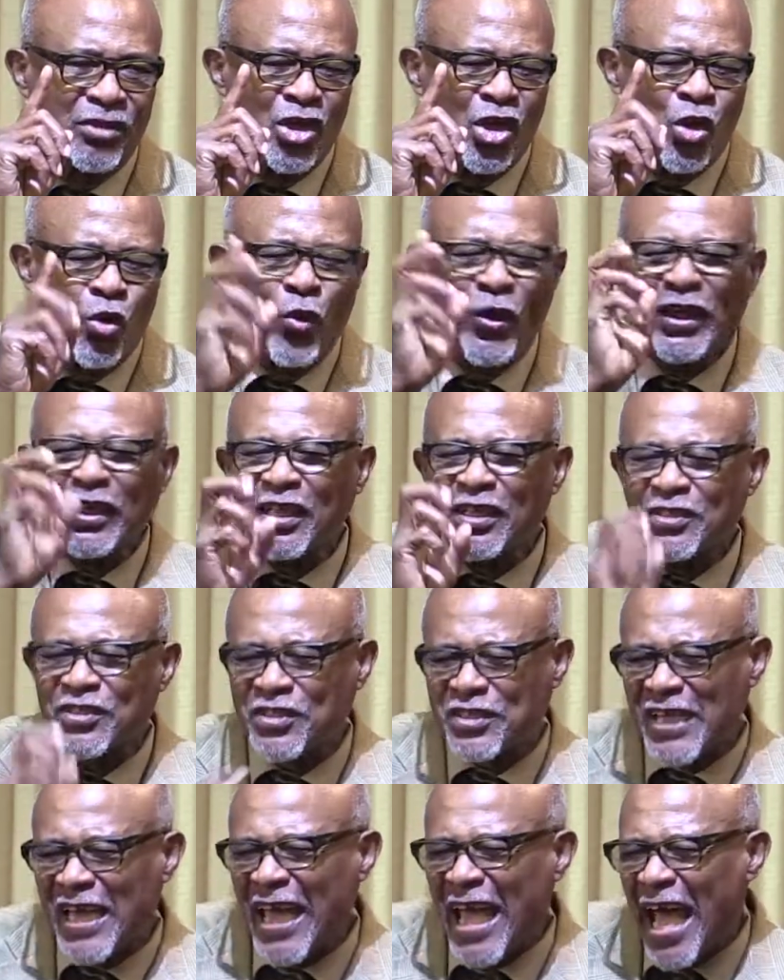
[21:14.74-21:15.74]
We can
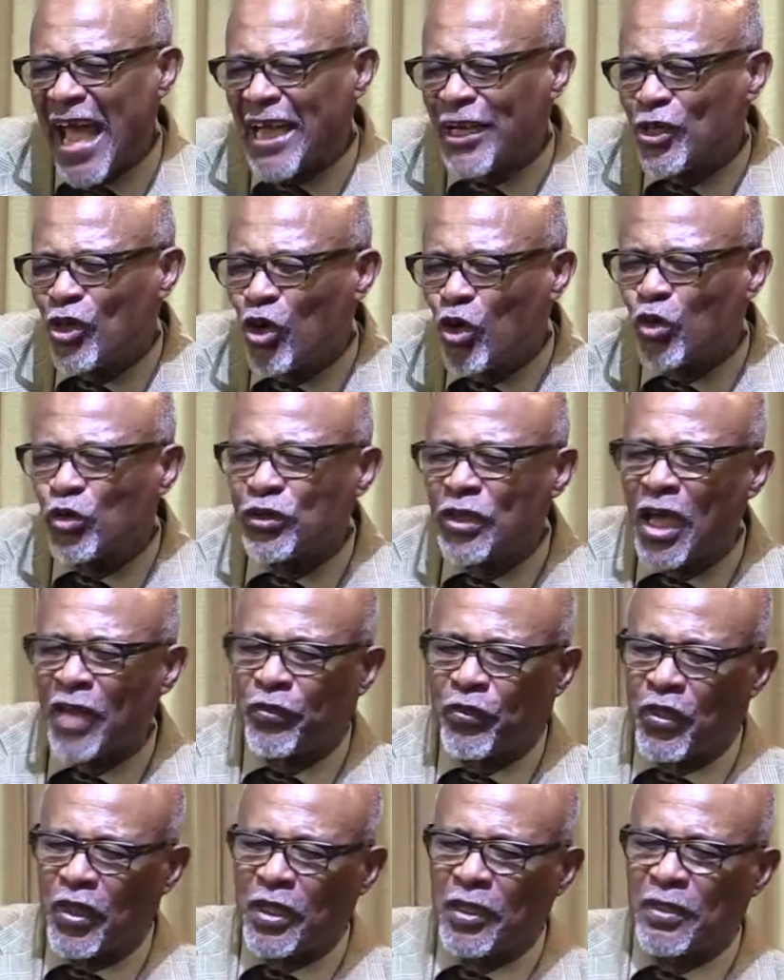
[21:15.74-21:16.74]
say, "I know
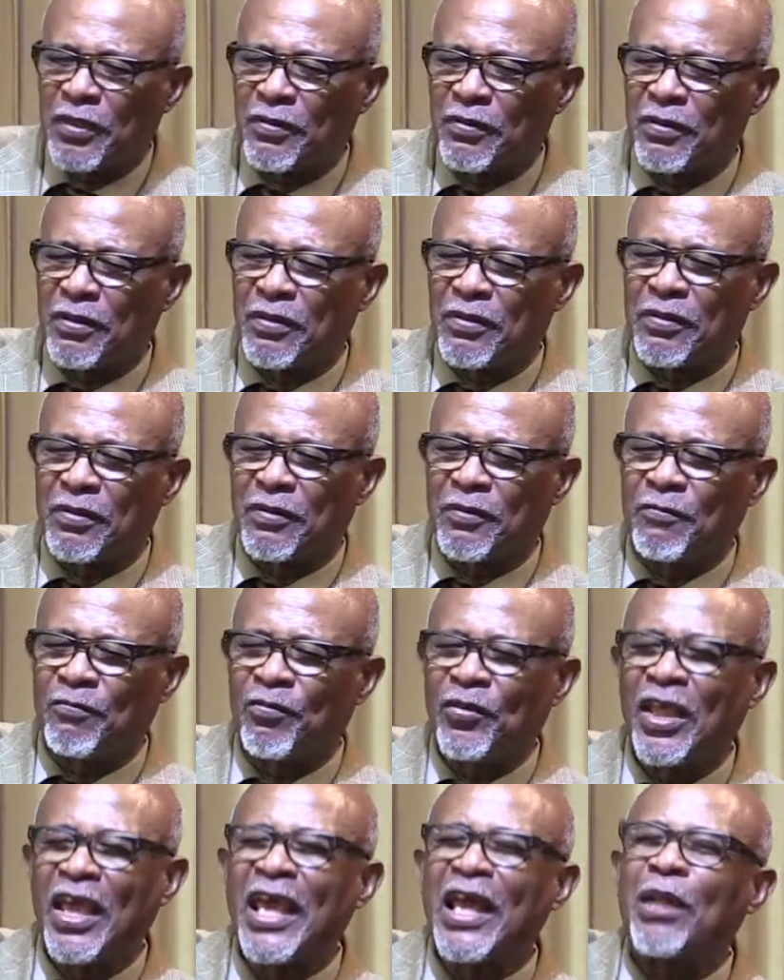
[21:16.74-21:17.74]
nothing.
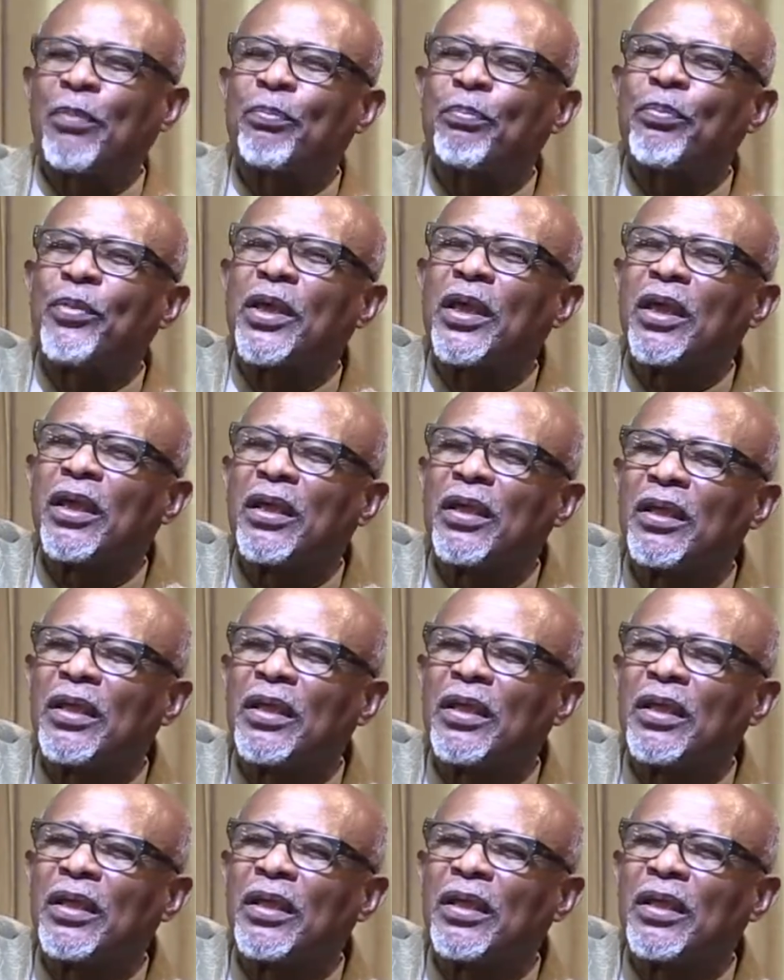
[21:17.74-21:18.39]
Help me.